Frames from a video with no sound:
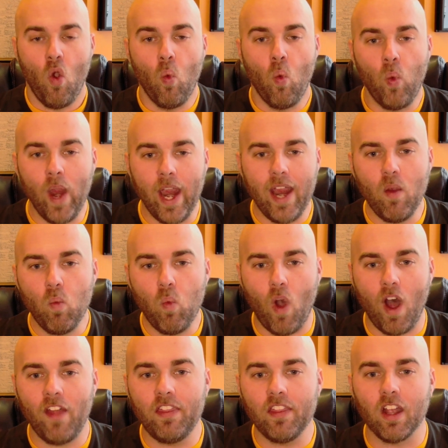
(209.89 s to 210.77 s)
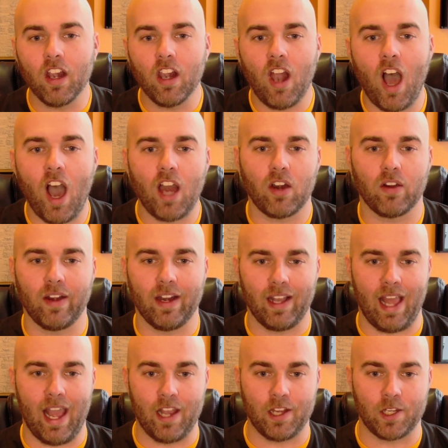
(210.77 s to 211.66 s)
We won the
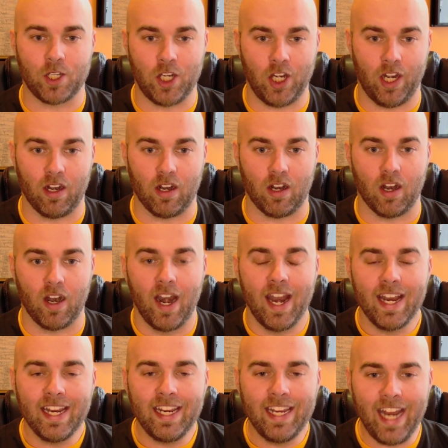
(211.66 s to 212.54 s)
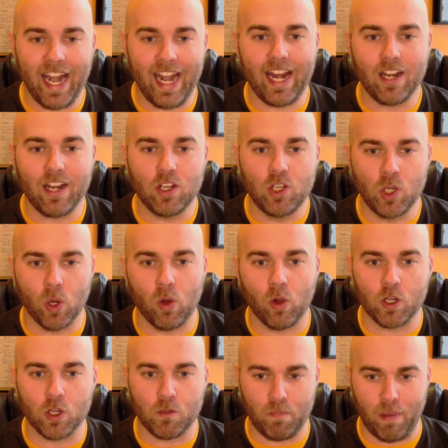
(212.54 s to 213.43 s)
lottery last year getting
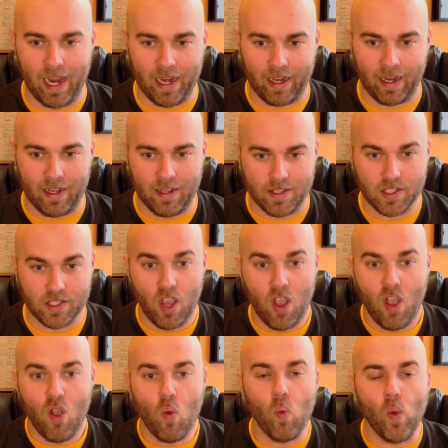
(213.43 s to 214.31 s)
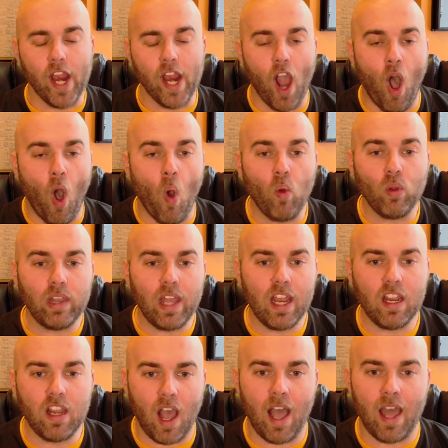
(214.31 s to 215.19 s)
George Pickens. We
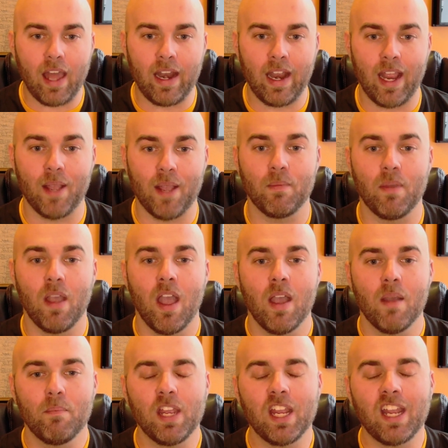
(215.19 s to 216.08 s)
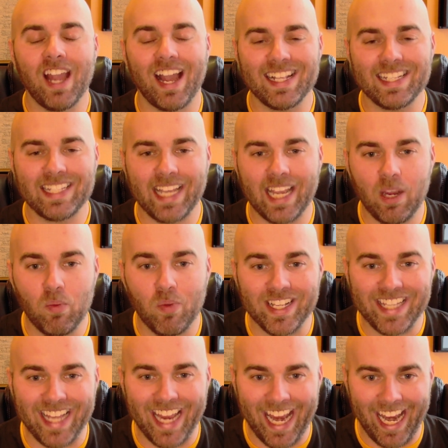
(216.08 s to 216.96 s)
only got him because he
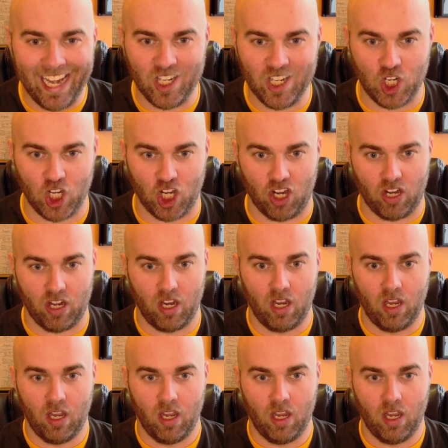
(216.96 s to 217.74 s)
was injured.